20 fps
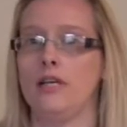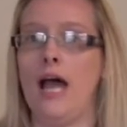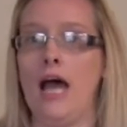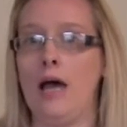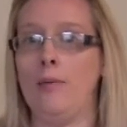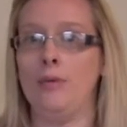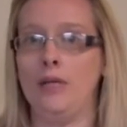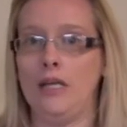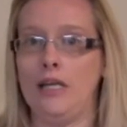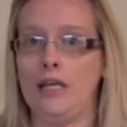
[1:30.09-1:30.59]

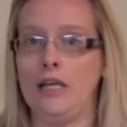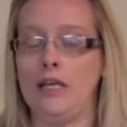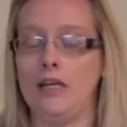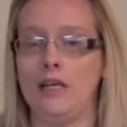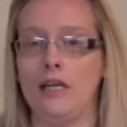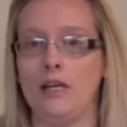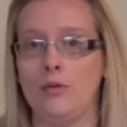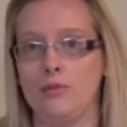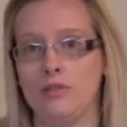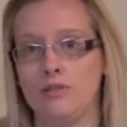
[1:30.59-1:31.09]
happening.
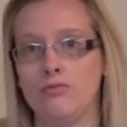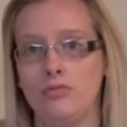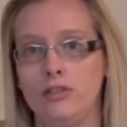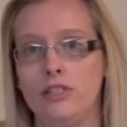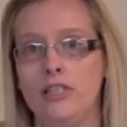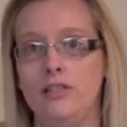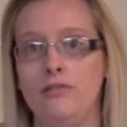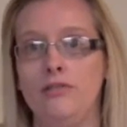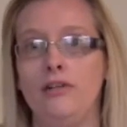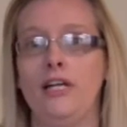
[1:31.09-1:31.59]
It was
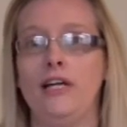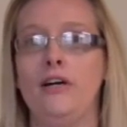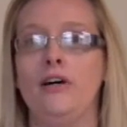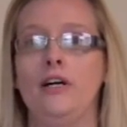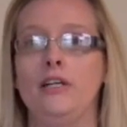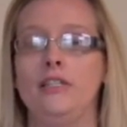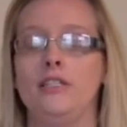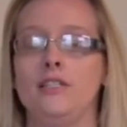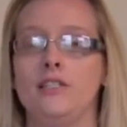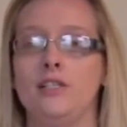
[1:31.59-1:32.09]
really, really
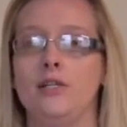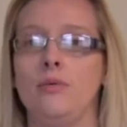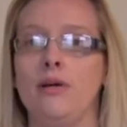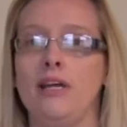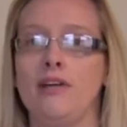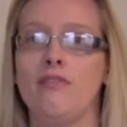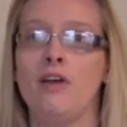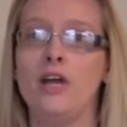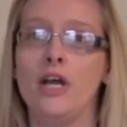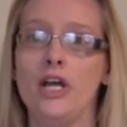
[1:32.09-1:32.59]
hard to deal
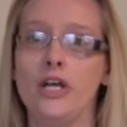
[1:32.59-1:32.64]
with.